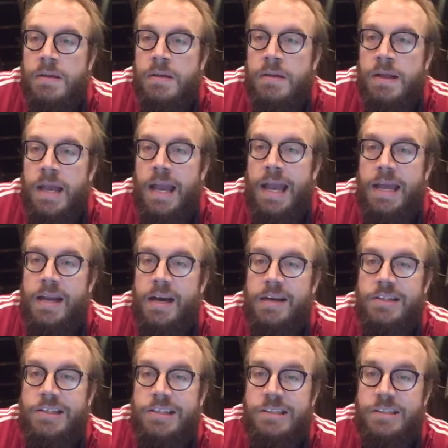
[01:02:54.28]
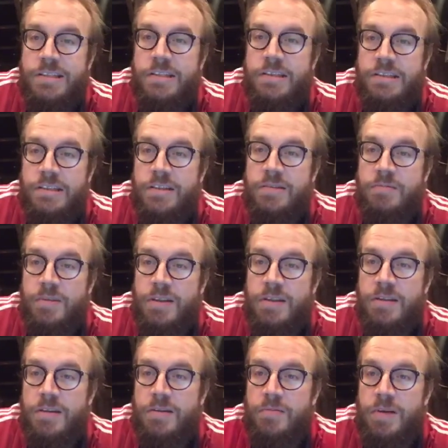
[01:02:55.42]
Anne Hutchison is a good one.
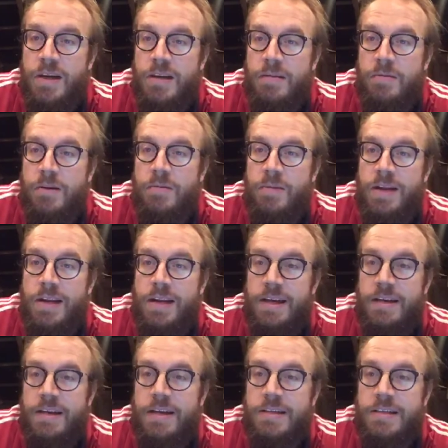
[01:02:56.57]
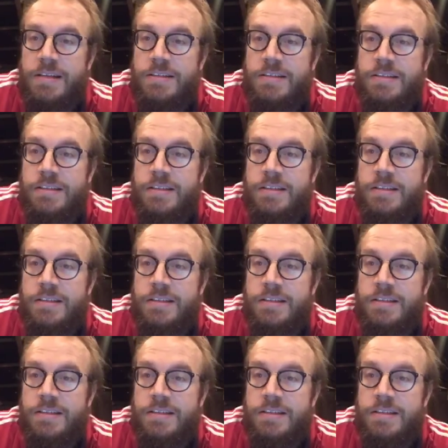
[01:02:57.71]
Good way to end. Anne Hutchison.